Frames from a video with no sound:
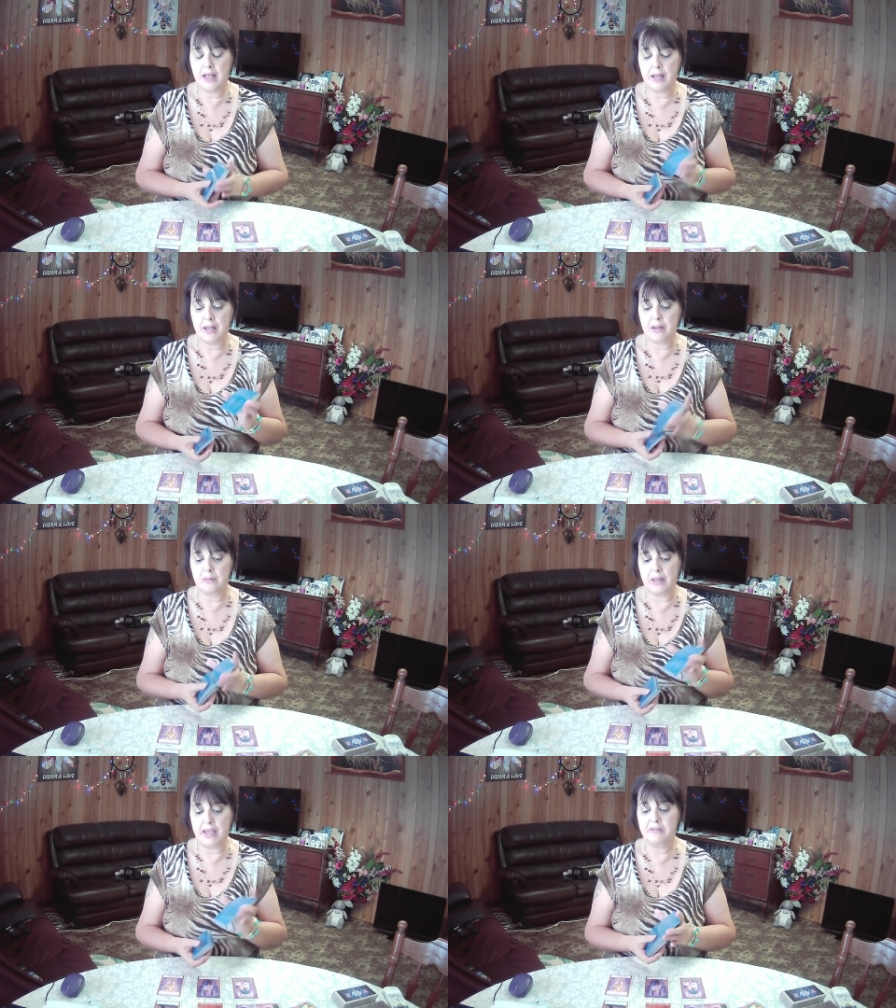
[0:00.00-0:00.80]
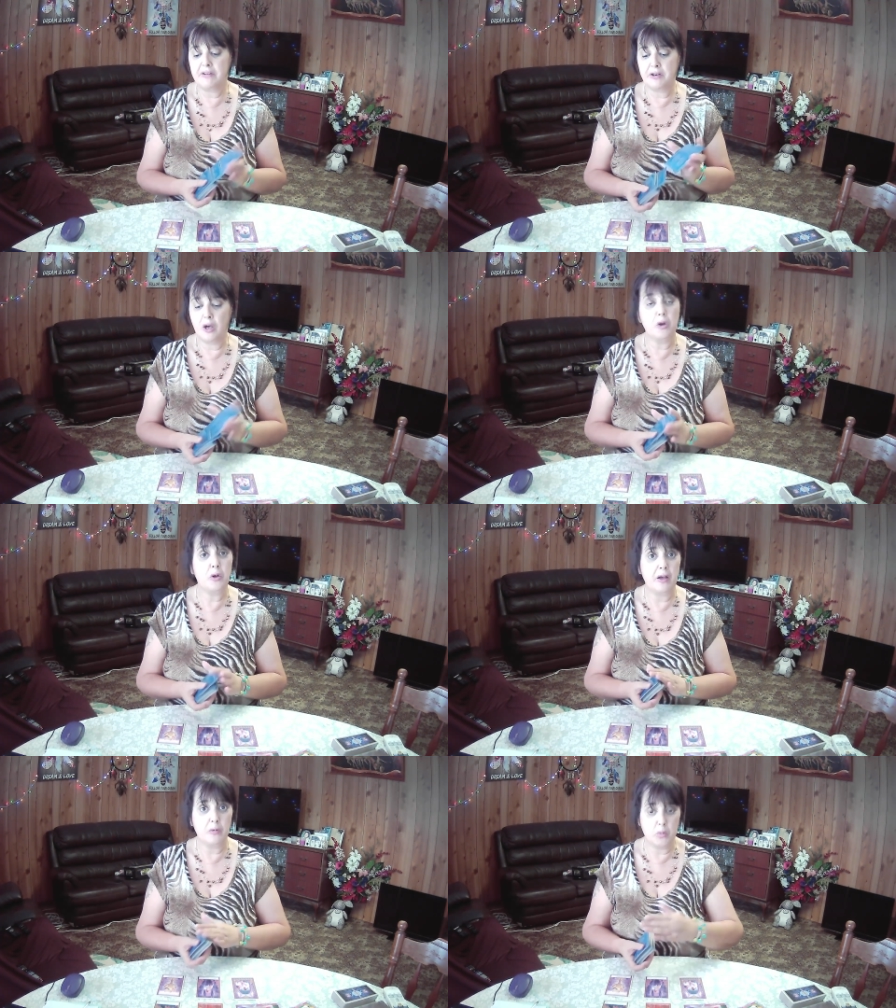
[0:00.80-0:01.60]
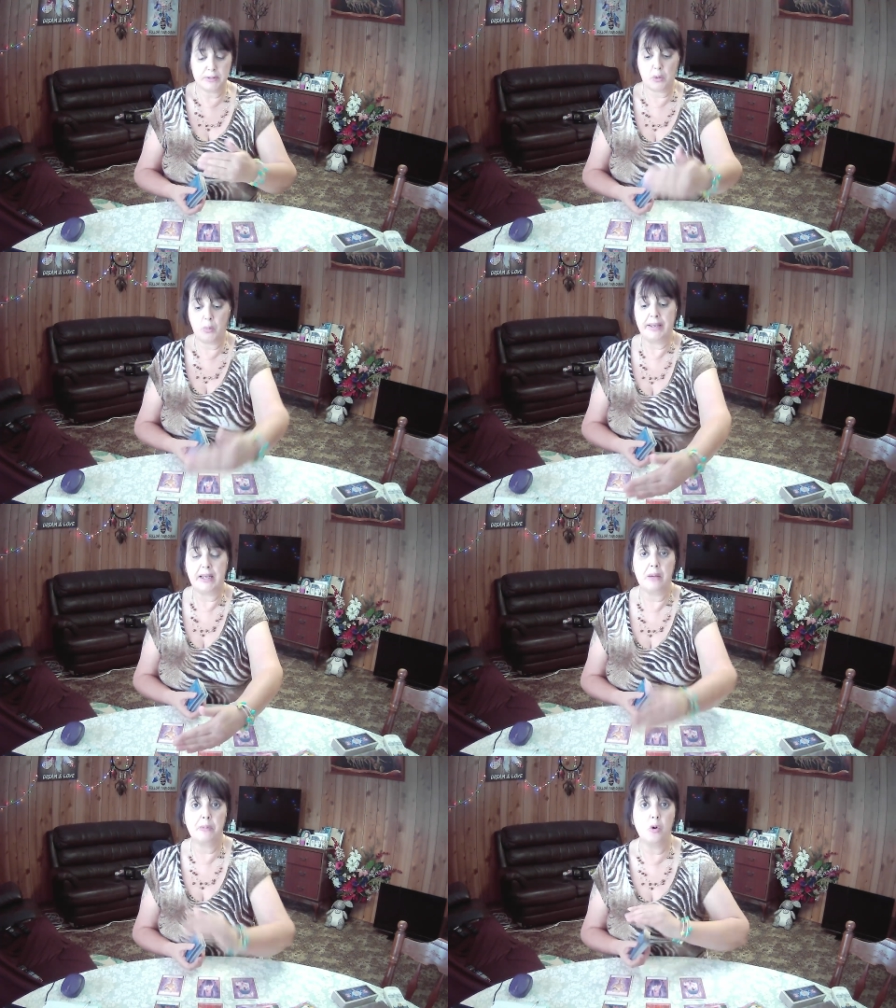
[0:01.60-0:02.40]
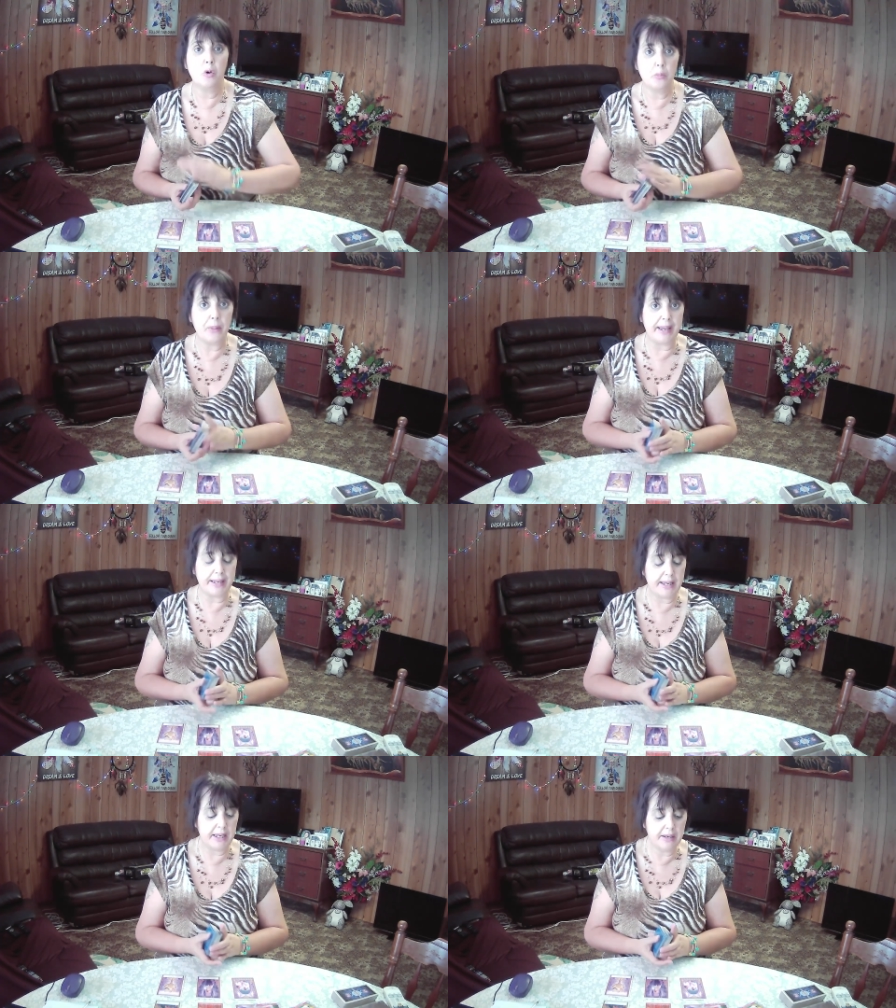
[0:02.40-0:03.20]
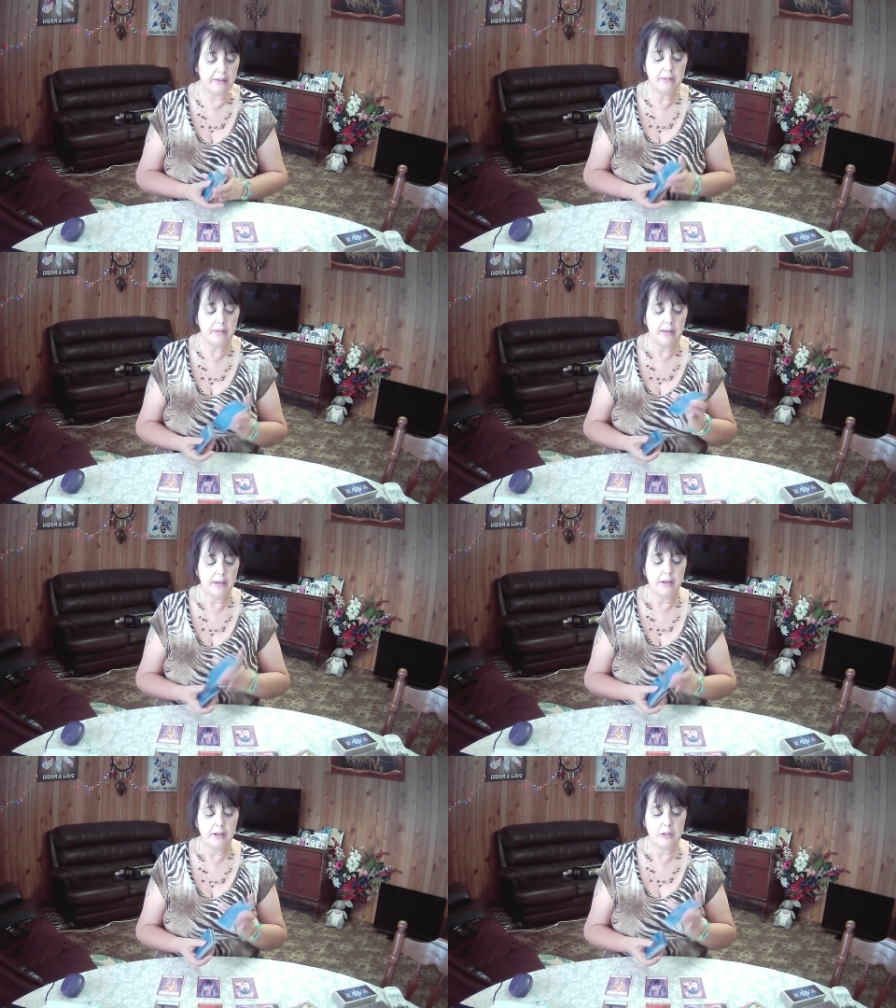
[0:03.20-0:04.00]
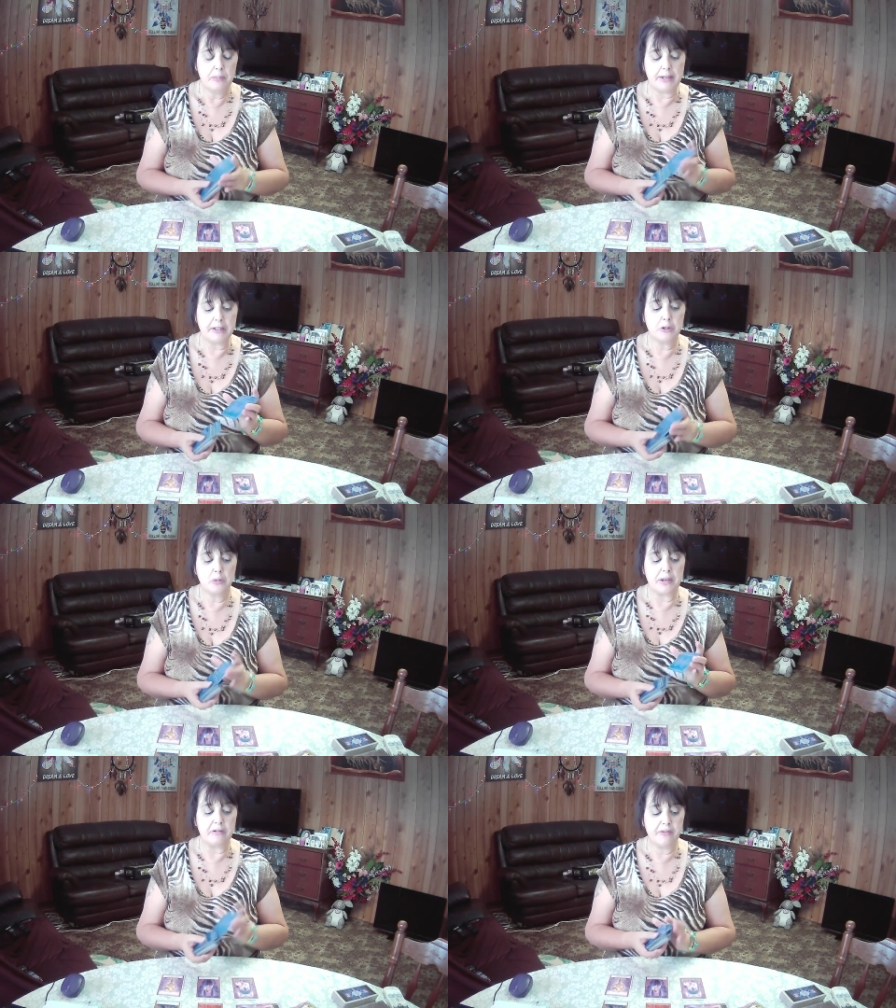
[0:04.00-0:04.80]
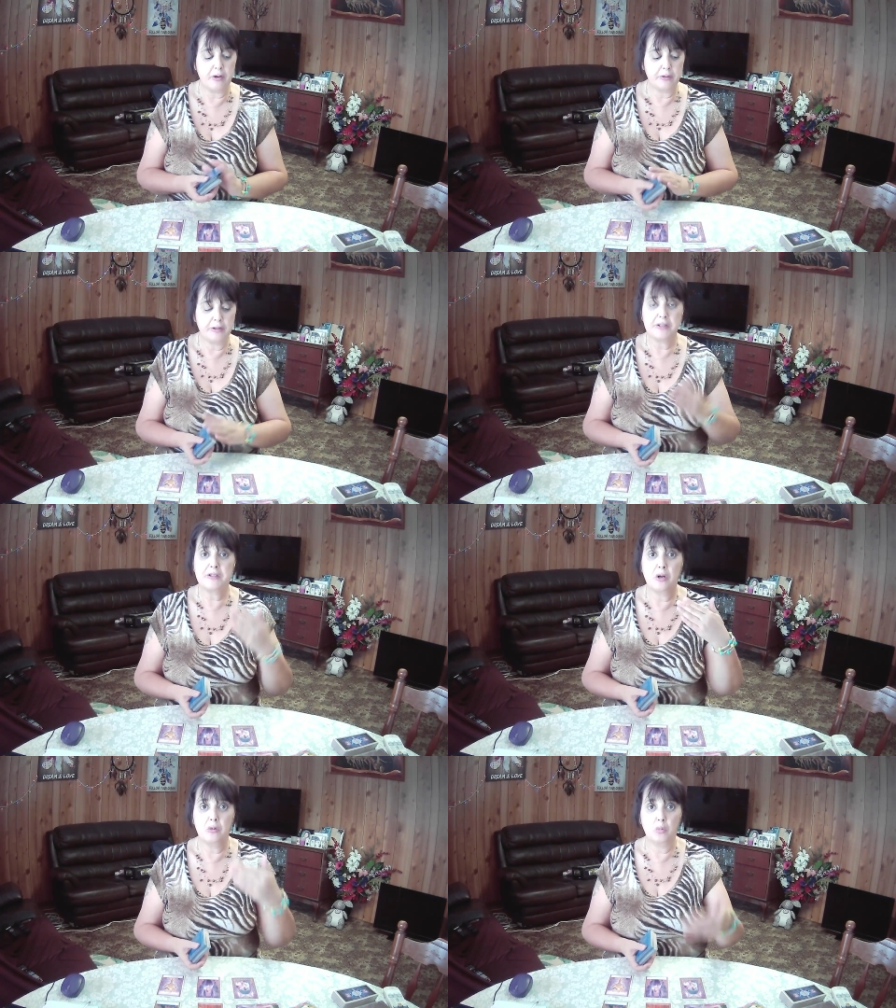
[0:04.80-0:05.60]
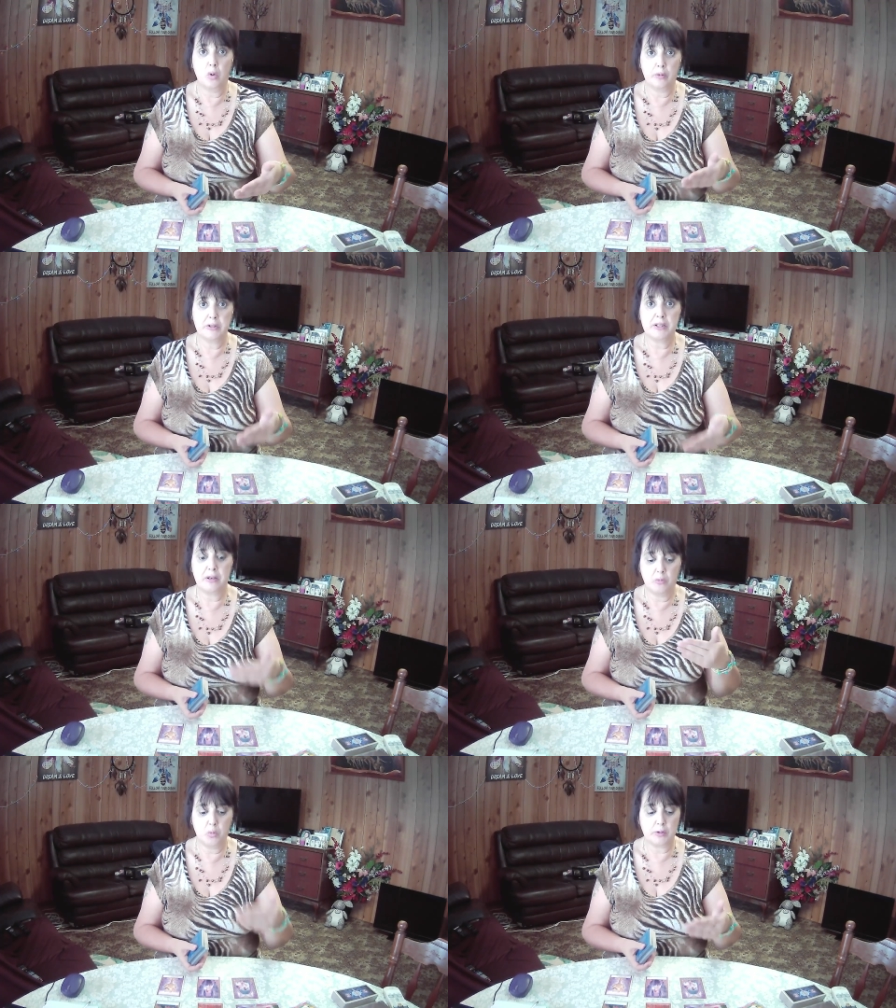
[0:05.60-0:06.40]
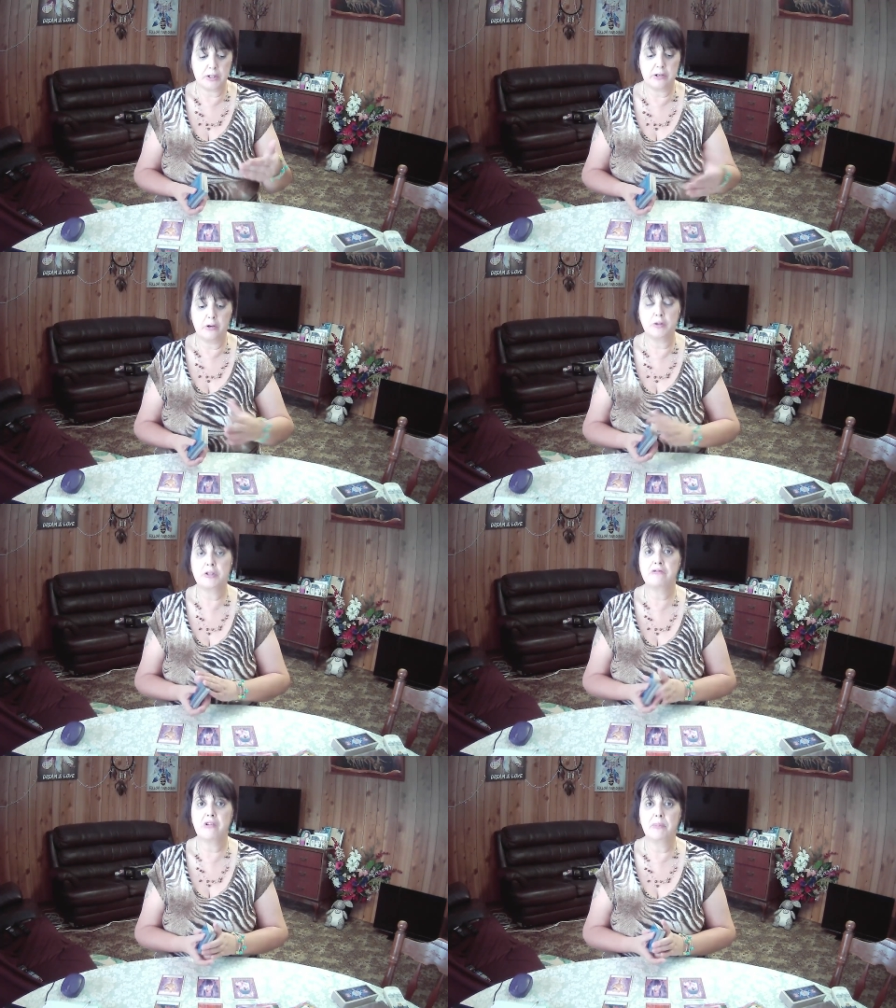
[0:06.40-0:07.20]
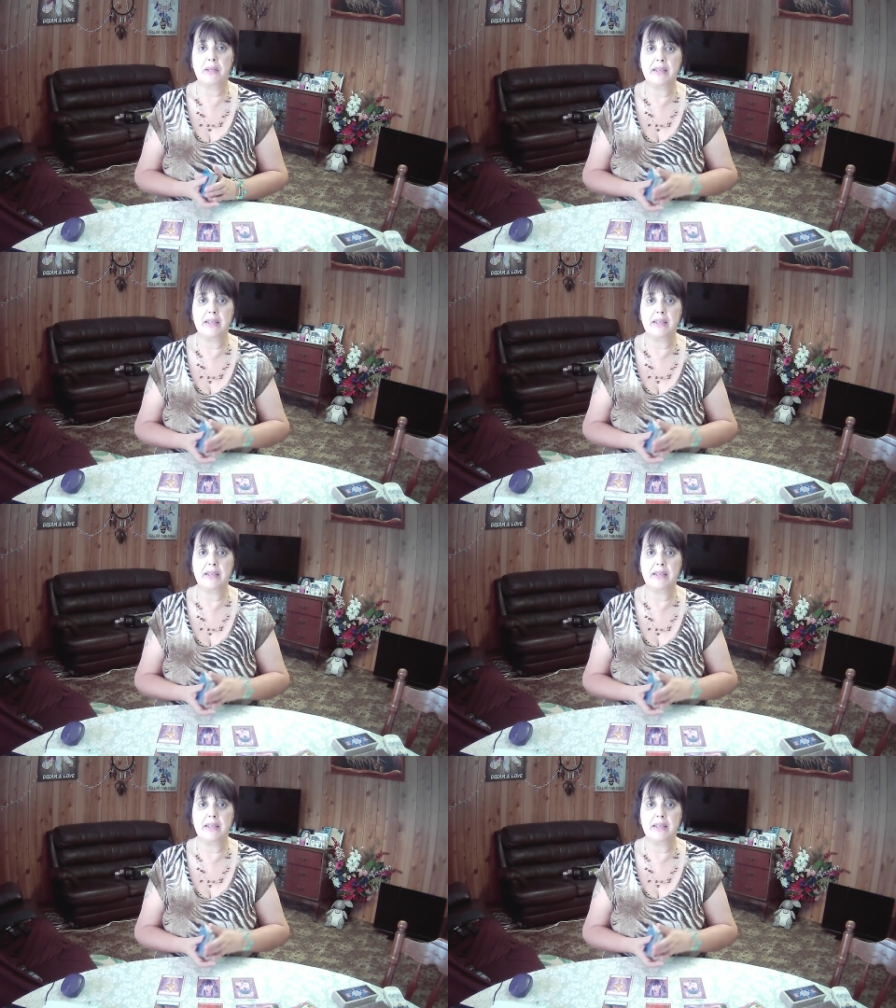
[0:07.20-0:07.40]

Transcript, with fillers: Um, even though it was a wake-up call back here, you may still be focused on what's, what's lost from there.